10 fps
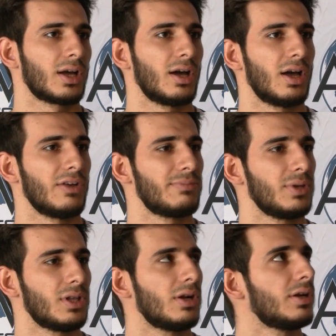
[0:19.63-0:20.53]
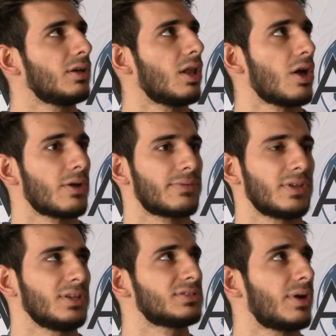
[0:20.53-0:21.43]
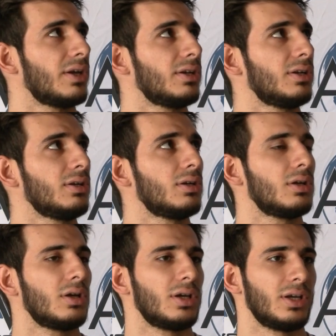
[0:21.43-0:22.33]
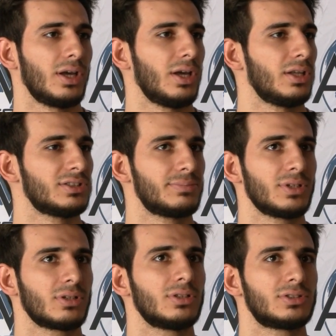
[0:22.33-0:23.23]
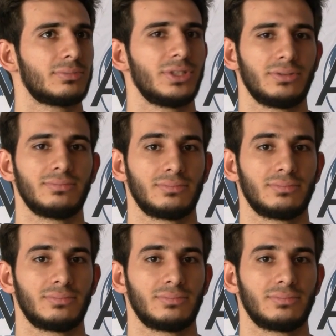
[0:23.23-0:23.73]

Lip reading: I've been learning a lot of things right here, and it's been good to me.